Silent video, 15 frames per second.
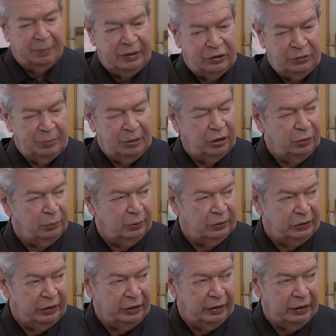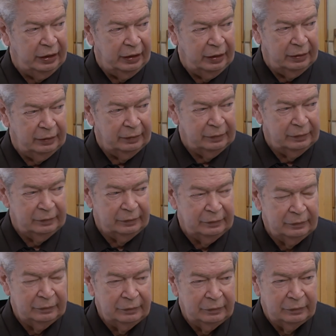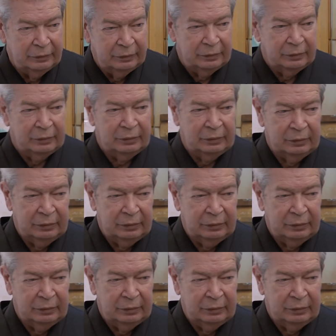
be some good ones in there. Okay. Well, I